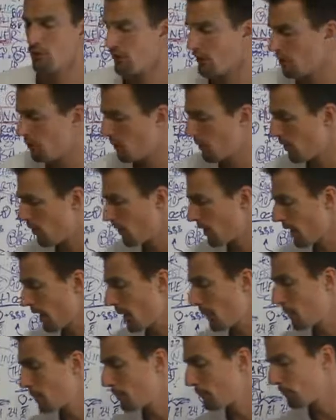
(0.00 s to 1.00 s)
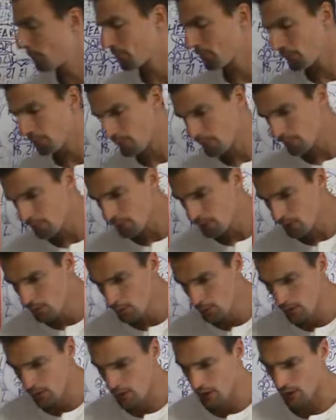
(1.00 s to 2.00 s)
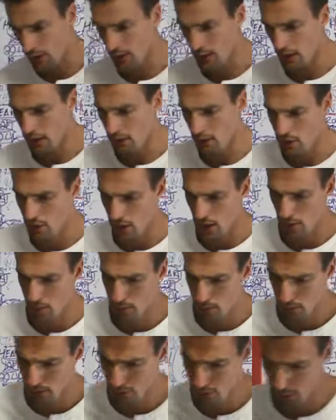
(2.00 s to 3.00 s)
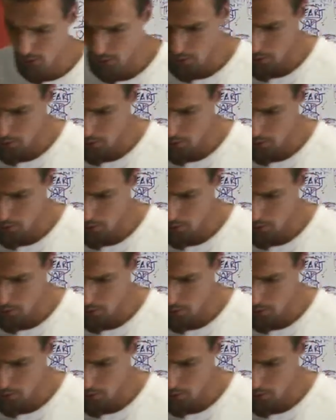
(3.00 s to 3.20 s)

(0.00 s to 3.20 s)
quite good. Okay, perfect. Any other gems from the